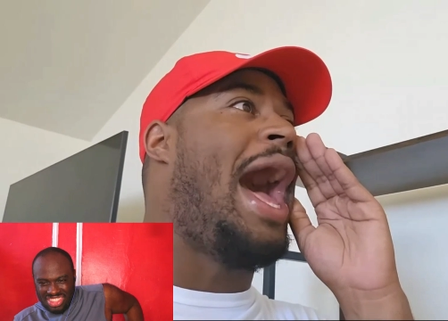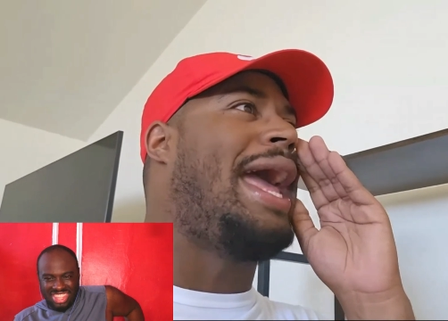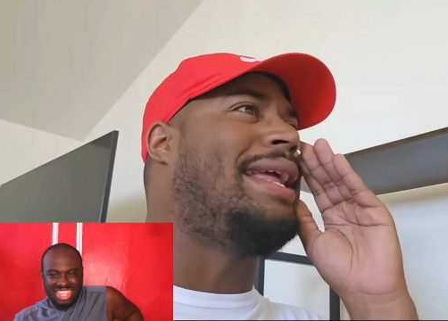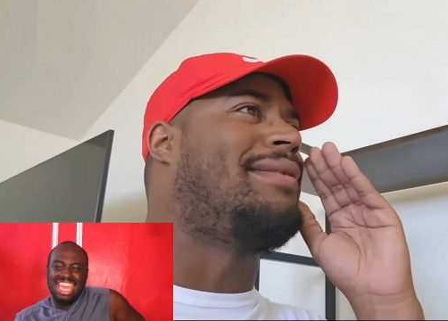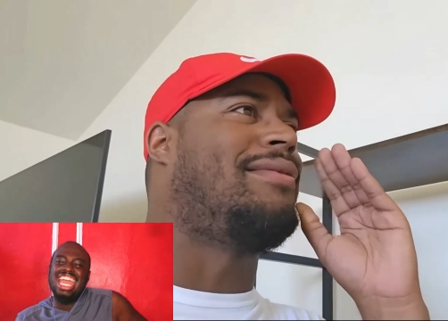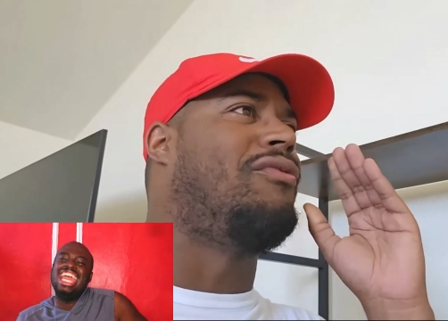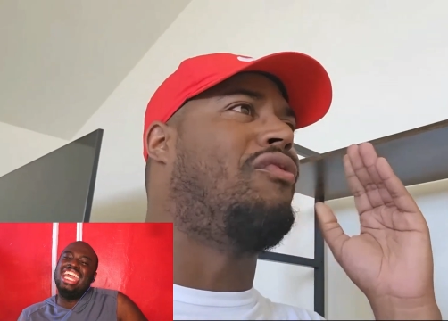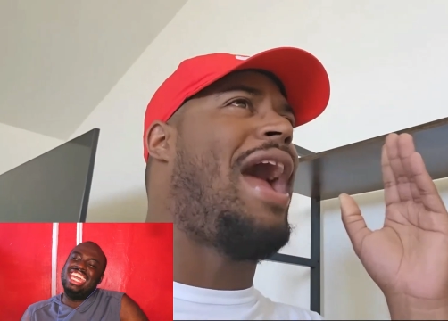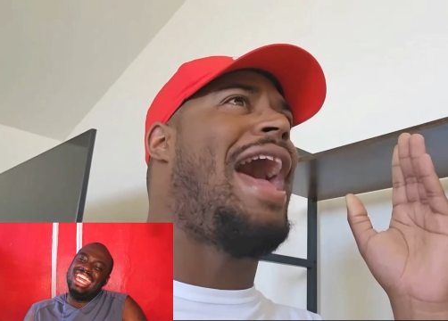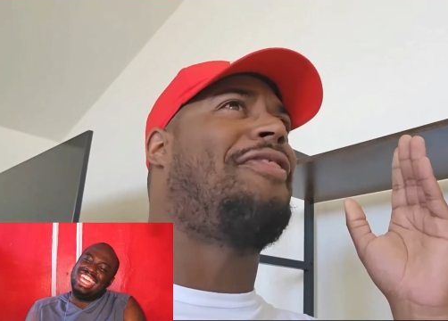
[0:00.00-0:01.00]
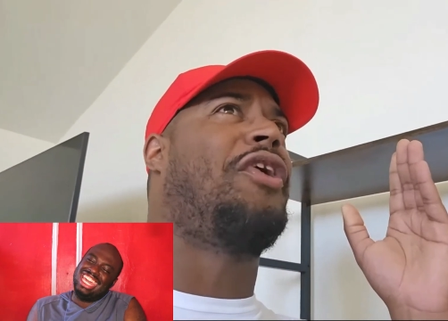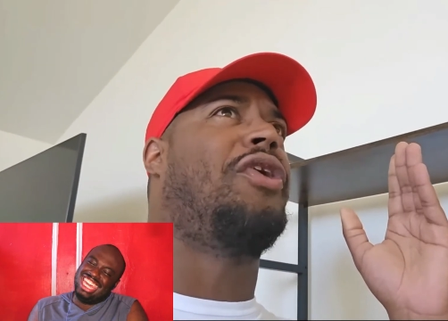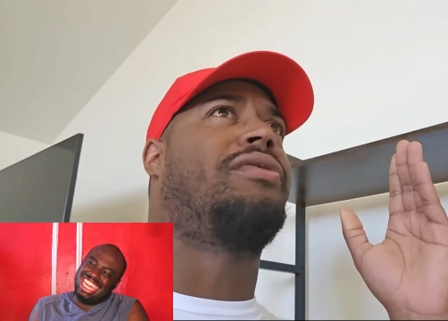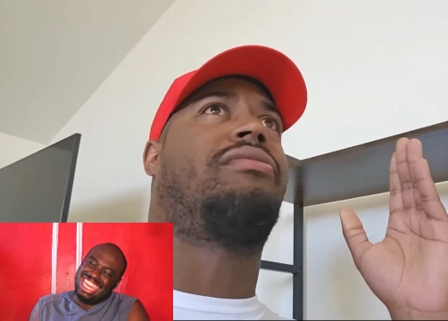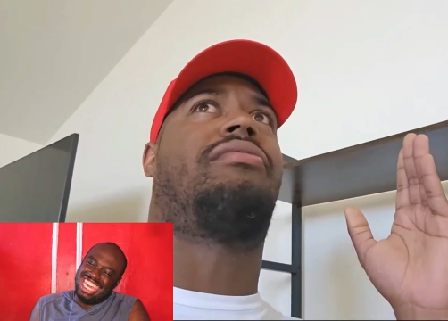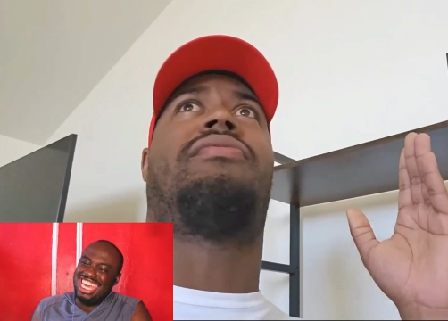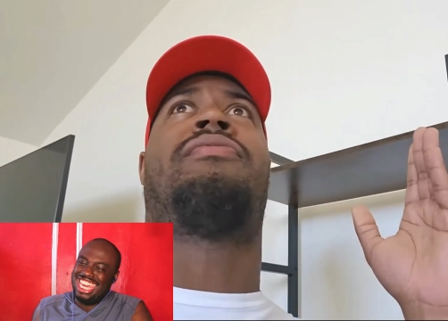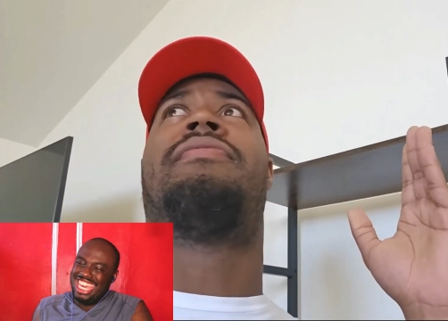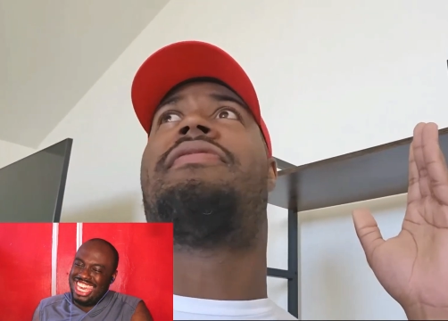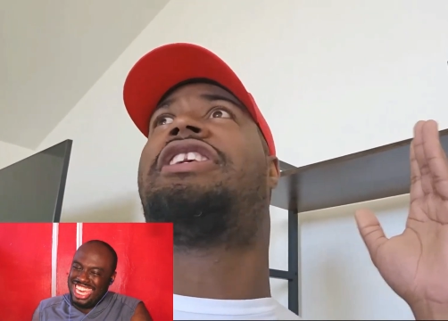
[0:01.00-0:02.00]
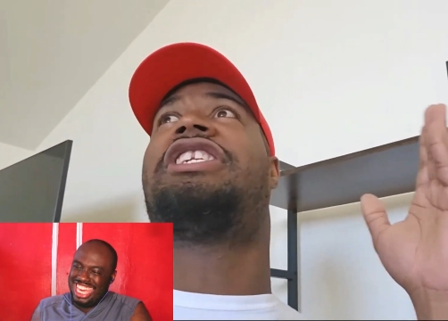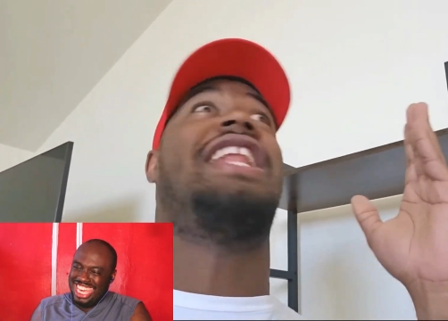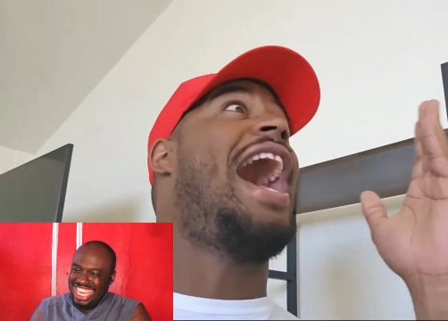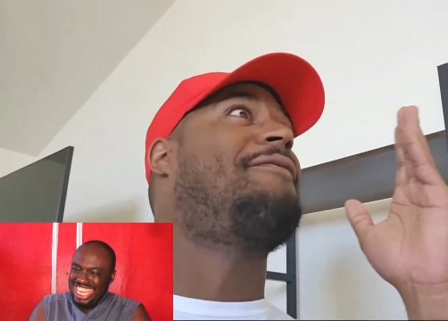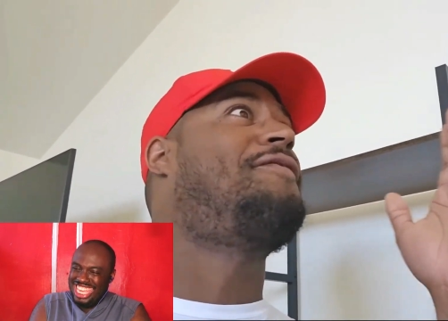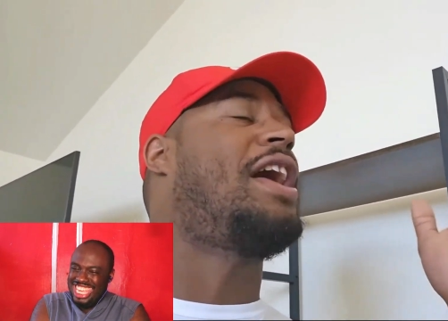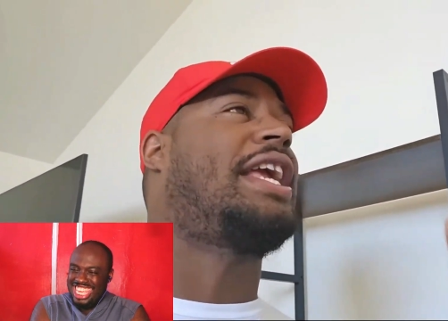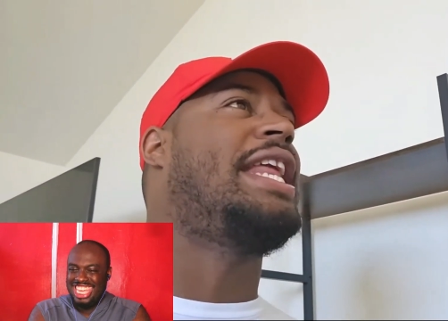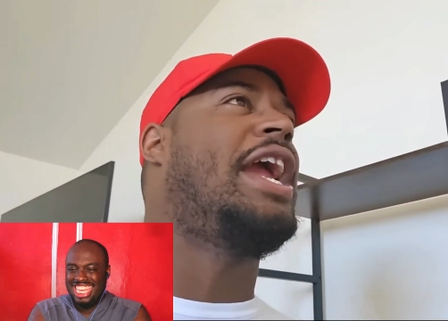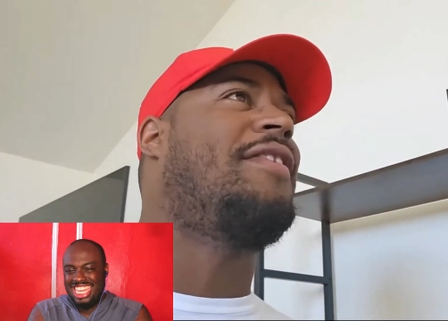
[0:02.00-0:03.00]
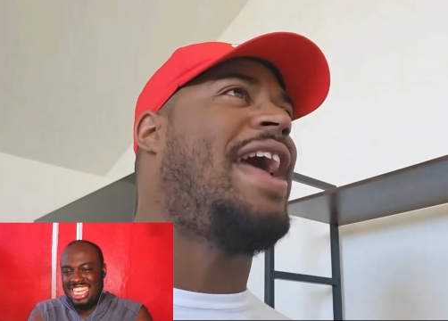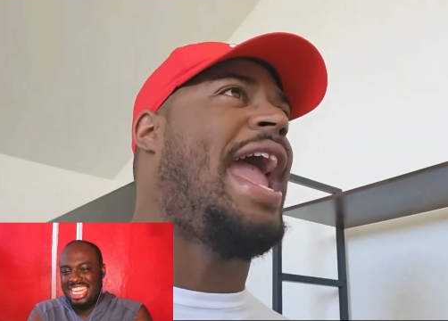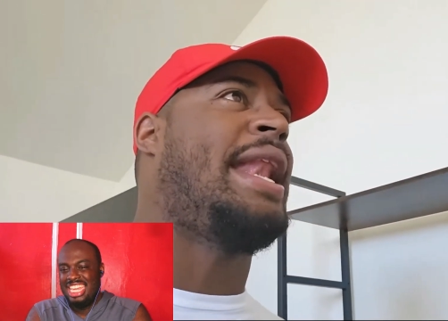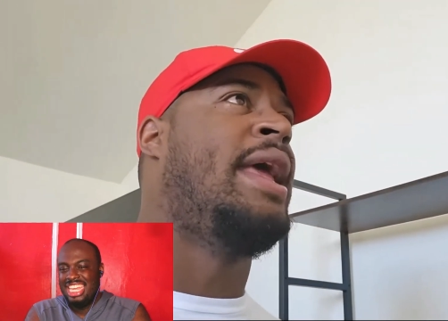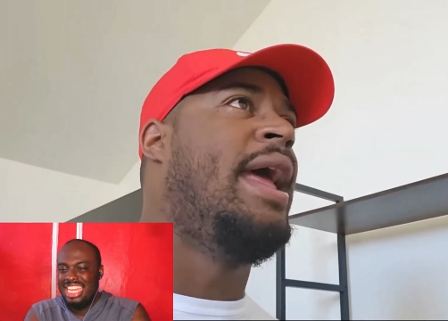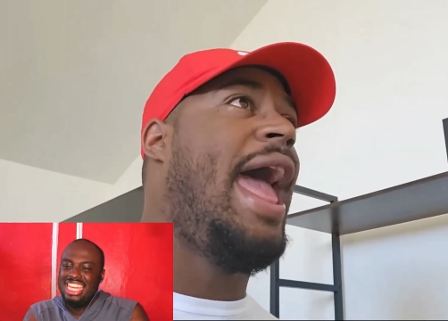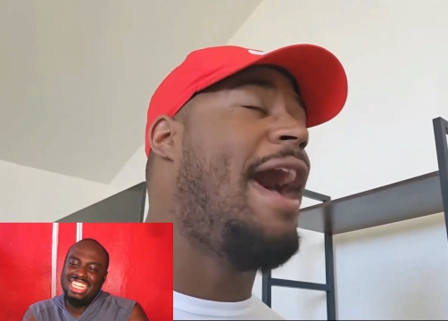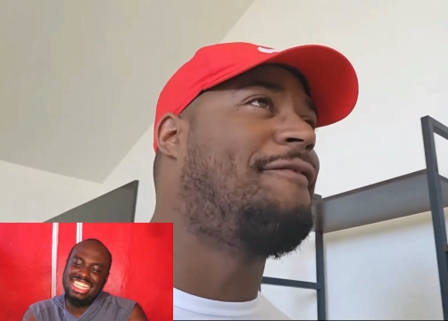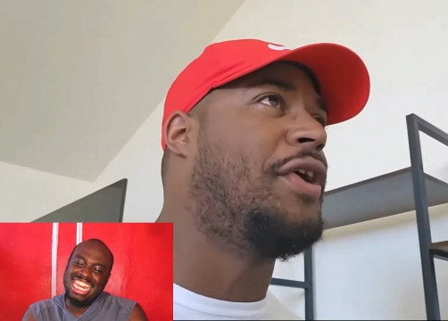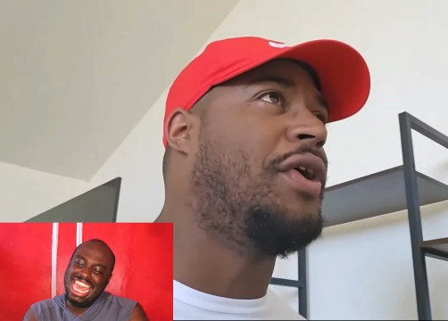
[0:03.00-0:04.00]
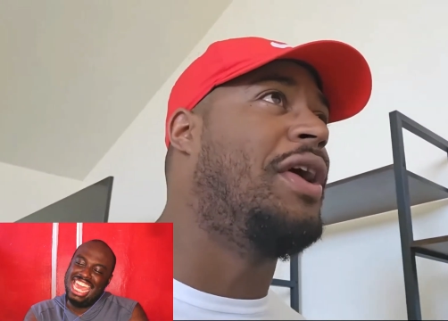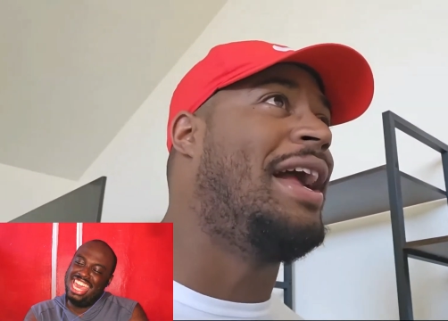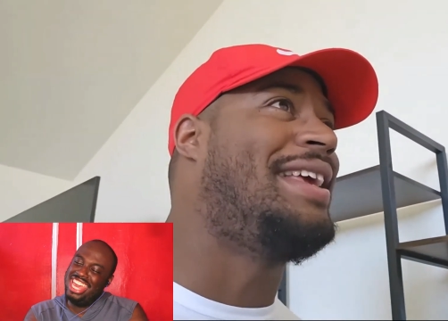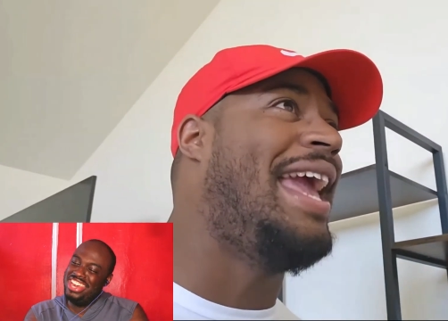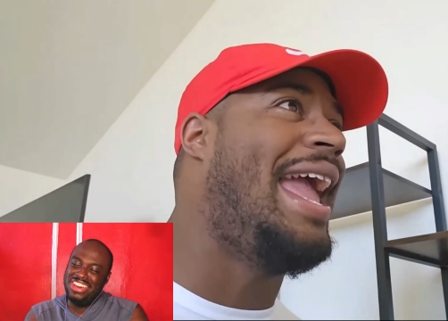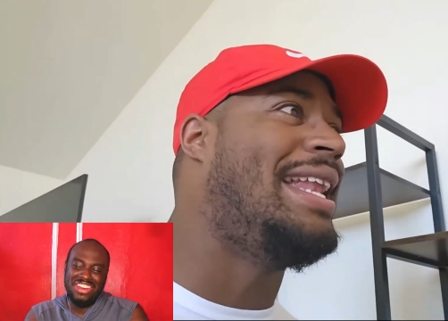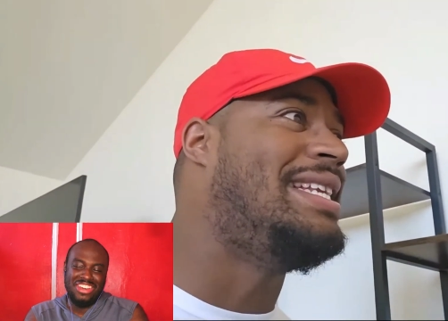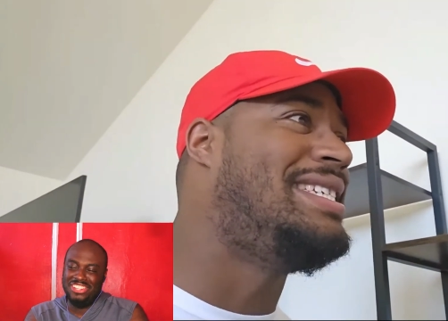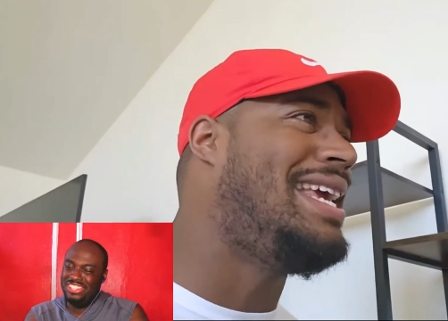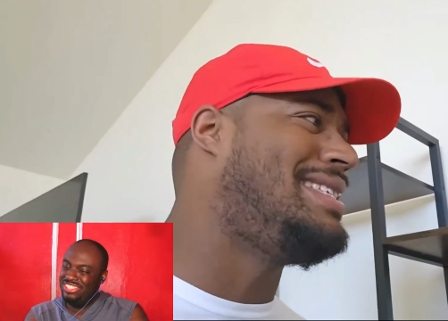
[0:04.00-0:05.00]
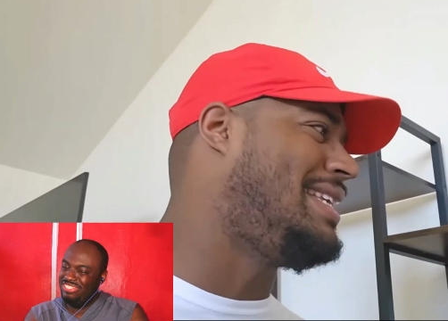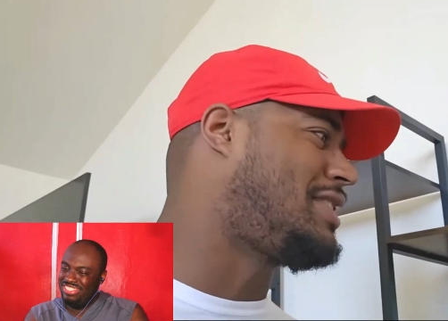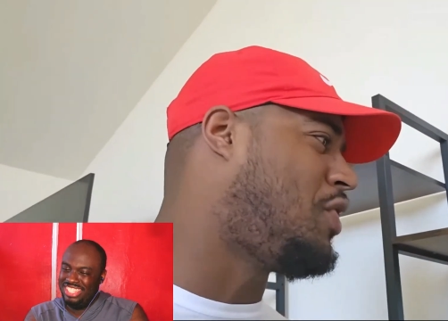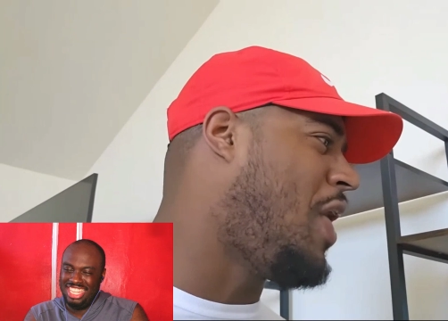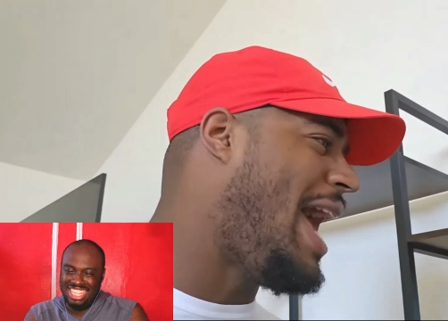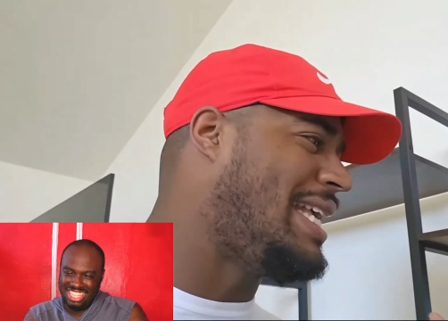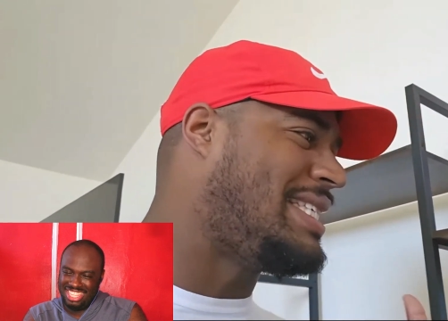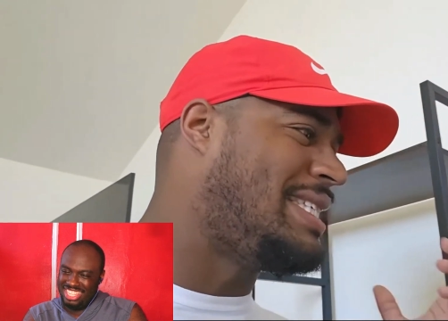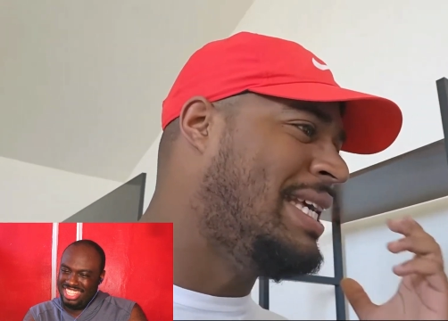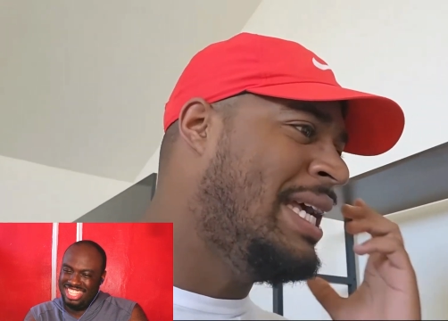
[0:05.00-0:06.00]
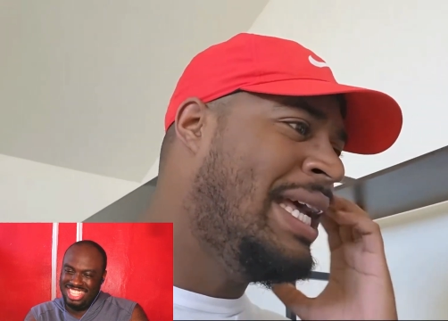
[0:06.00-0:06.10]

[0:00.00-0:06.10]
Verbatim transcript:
Speaker 1: I rather just not fucking hear that ever Damn. again. Jesus Christ!